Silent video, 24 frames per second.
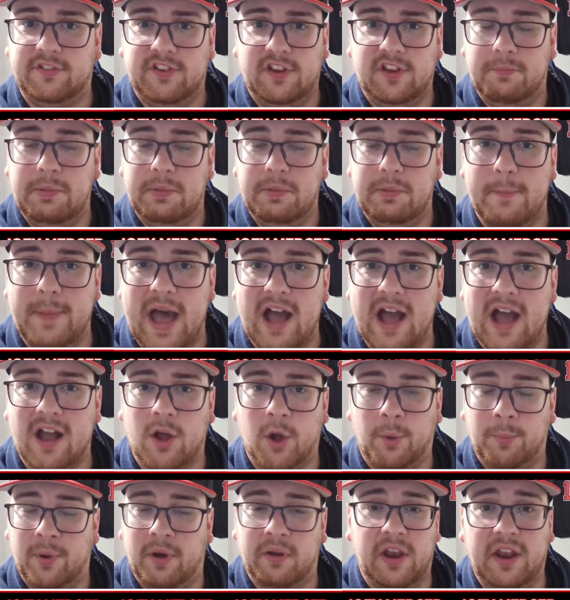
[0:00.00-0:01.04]
He'd be a
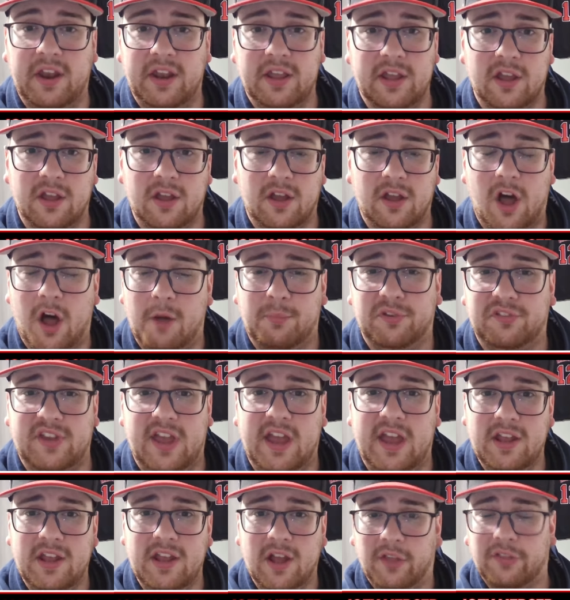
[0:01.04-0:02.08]
backup on any almost
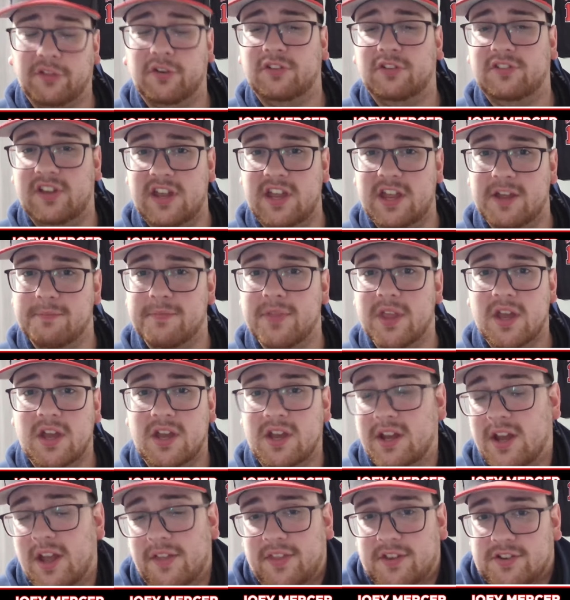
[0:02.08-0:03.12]
any other team,
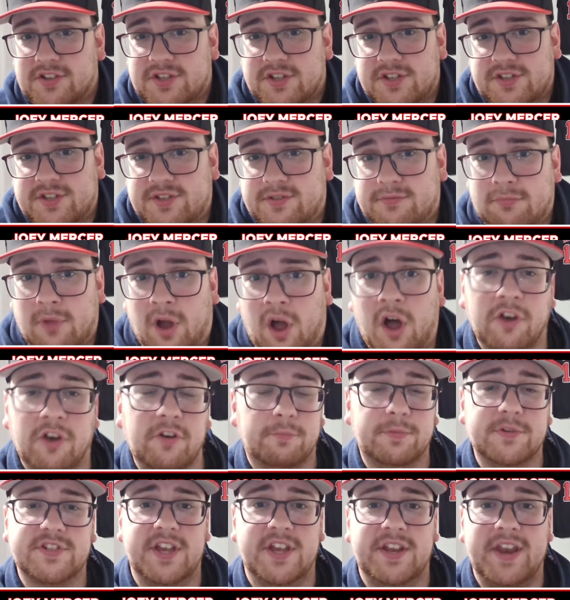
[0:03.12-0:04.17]
and that's just
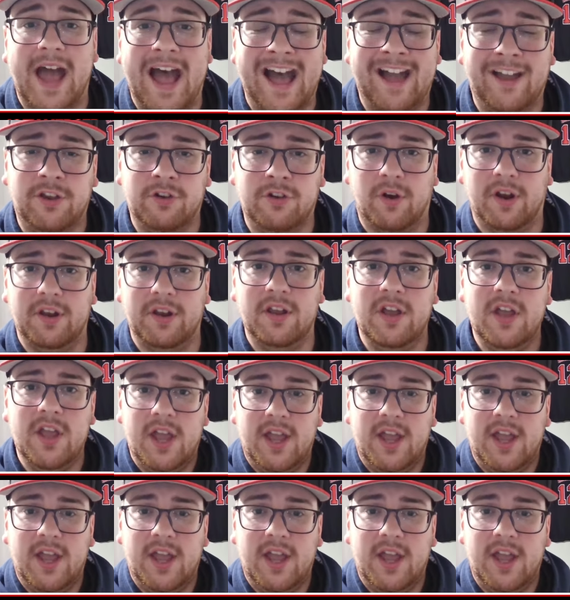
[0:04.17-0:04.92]
100% accurate.